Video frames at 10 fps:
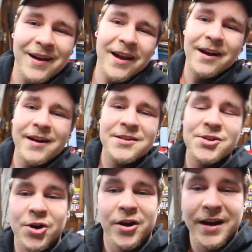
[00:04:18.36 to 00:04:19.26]
Hey guys,
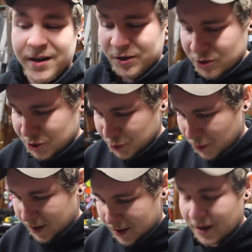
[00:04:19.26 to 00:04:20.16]
sorry I didn't
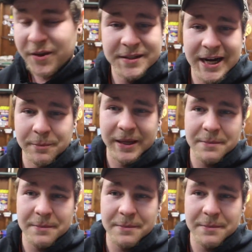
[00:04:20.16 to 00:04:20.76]
do the time